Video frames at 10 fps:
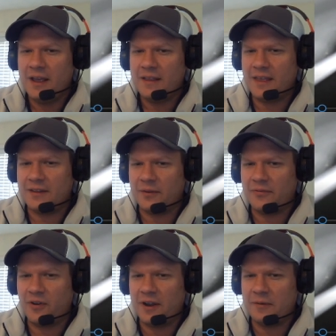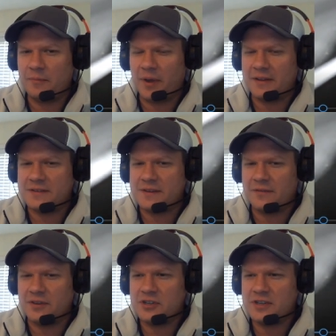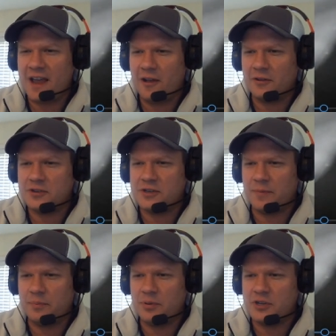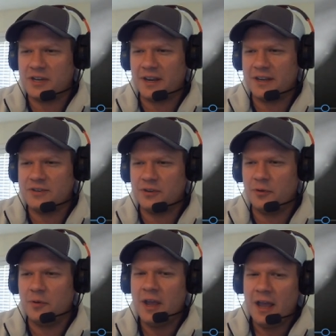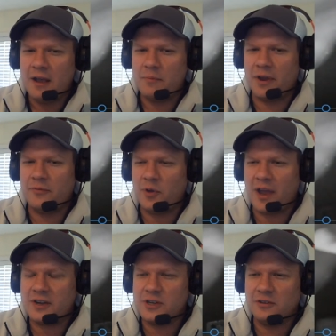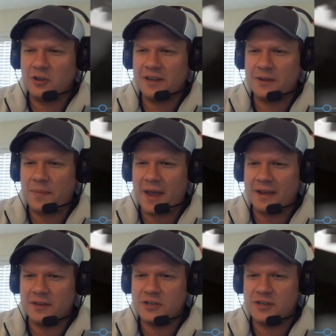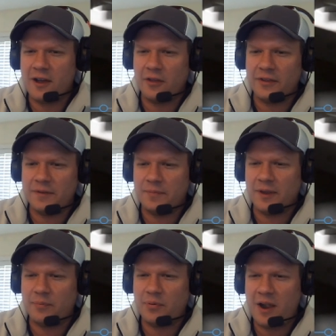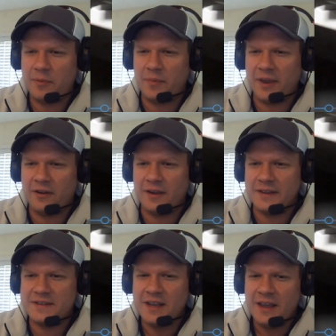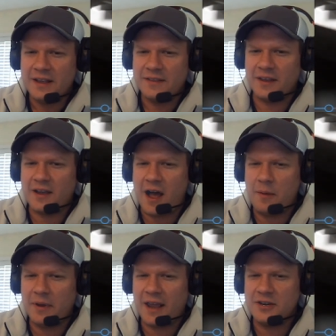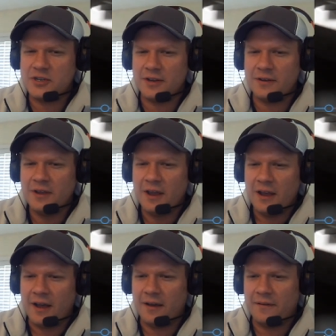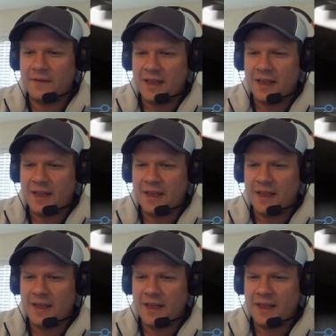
that the front buttons of the shell should be pushing into. But if we actually look at the back of the shell, the, the problem here is the combination of